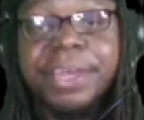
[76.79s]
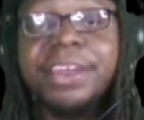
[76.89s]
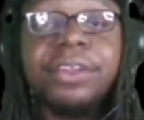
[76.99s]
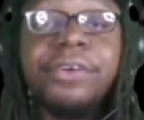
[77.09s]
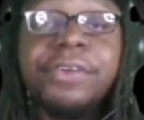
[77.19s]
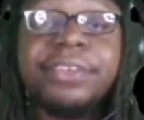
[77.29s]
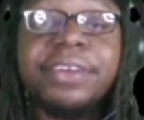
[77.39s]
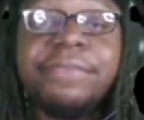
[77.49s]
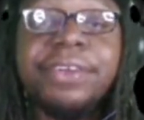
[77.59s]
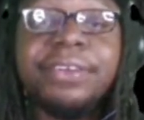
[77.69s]
Mandalorian
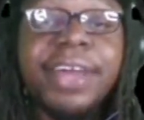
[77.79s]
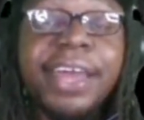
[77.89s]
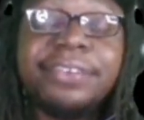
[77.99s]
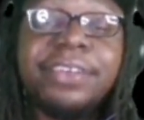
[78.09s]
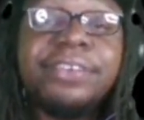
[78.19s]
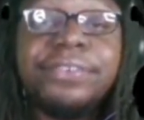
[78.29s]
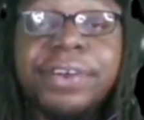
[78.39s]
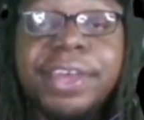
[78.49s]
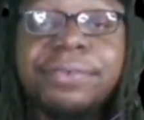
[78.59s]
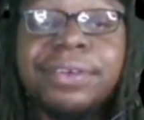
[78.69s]
series. I actually
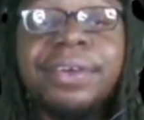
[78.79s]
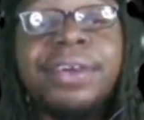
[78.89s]
enjoyed that one.